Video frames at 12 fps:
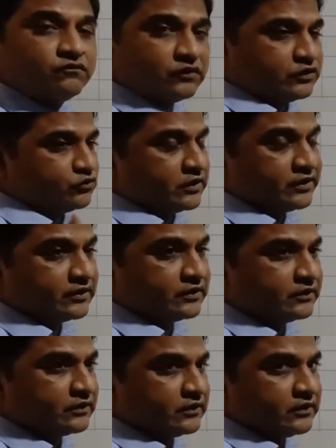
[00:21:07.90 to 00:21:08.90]
1 to 100.
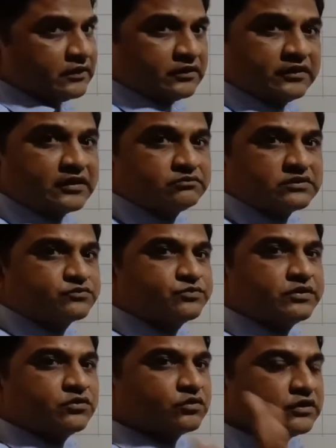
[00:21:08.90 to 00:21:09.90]
There must be
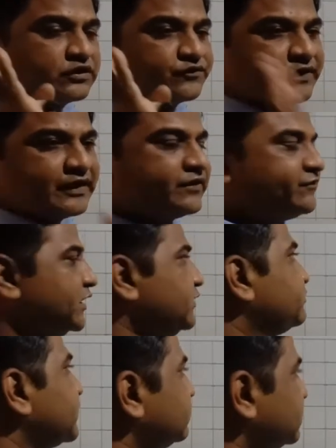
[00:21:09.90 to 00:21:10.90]
only 25
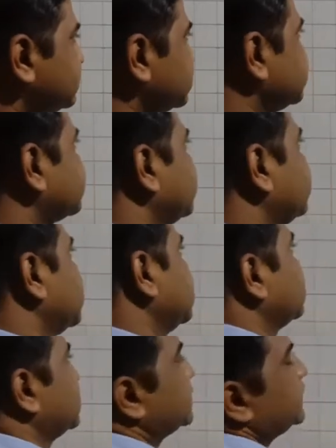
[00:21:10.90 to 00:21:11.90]
prime numbers from 1 to
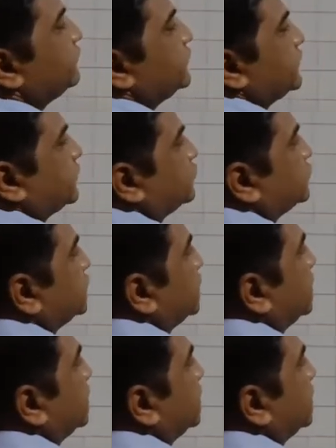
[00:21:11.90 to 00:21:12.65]
100. Which are those?